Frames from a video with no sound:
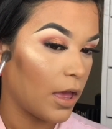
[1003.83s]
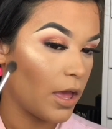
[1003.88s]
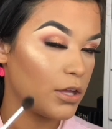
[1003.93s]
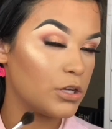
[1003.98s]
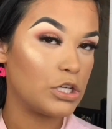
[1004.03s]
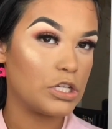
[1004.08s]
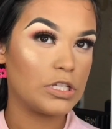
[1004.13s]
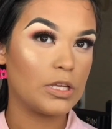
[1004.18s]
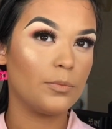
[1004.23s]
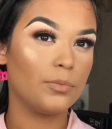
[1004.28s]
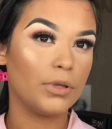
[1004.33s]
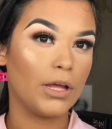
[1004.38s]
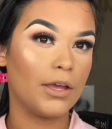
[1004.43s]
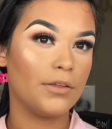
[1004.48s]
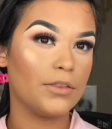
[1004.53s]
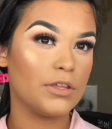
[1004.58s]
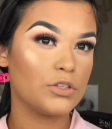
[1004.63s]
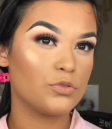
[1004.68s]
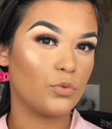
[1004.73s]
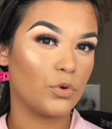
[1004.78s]
And just
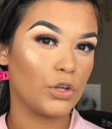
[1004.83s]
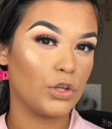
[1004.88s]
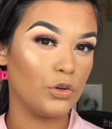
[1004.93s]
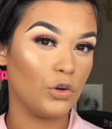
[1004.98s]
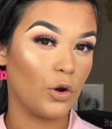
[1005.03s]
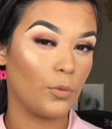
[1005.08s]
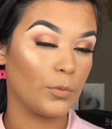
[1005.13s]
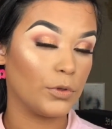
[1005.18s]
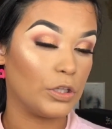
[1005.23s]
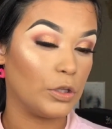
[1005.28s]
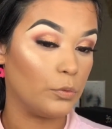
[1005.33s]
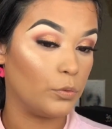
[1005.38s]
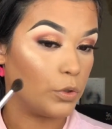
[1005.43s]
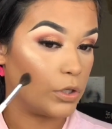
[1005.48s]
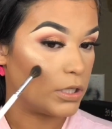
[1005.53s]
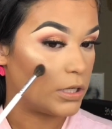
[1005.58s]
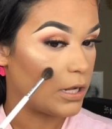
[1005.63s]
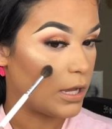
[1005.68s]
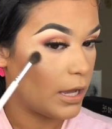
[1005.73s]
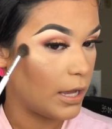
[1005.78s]
applying this where you normally would
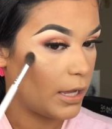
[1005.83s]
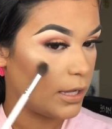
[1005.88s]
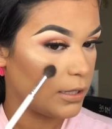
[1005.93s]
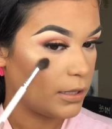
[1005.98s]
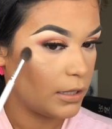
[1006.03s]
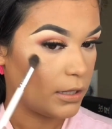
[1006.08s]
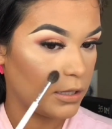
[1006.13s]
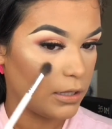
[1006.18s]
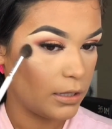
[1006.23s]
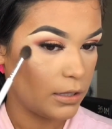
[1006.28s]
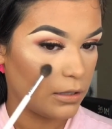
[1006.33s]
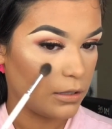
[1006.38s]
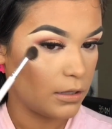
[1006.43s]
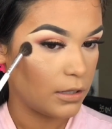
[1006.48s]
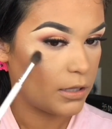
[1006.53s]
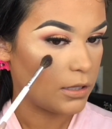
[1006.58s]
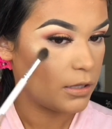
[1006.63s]
highlight.